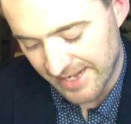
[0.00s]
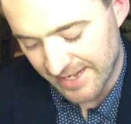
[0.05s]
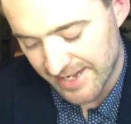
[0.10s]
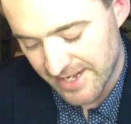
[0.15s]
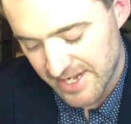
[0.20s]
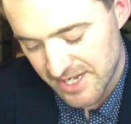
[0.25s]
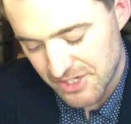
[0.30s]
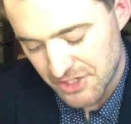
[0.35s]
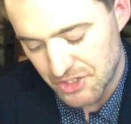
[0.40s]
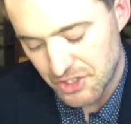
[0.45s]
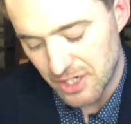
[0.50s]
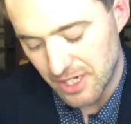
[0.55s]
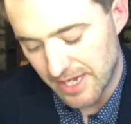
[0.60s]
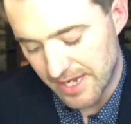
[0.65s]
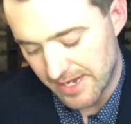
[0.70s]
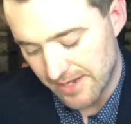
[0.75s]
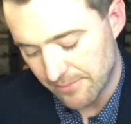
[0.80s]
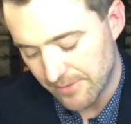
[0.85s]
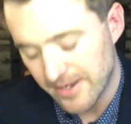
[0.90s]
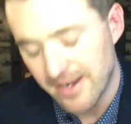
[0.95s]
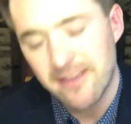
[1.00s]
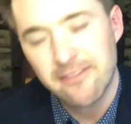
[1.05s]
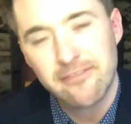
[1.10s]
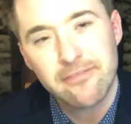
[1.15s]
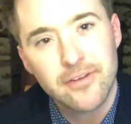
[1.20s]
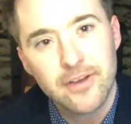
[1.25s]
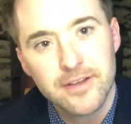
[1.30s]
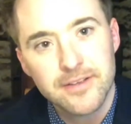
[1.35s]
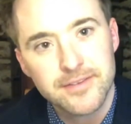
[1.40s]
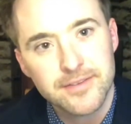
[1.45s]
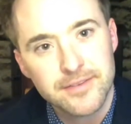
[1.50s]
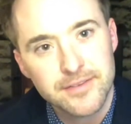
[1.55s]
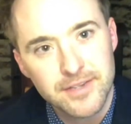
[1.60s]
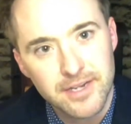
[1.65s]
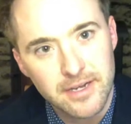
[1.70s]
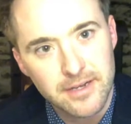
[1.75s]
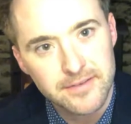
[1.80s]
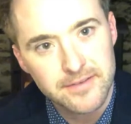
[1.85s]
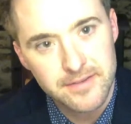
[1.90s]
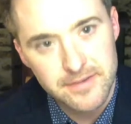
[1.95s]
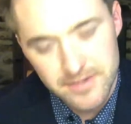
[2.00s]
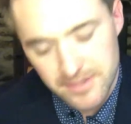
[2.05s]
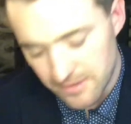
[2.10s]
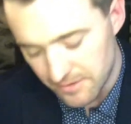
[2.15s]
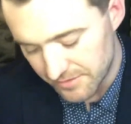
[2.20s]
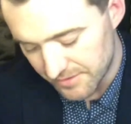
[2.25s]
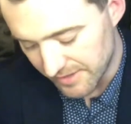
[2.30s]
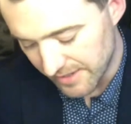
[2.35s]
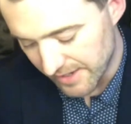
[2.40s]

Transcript: initially, when I first started using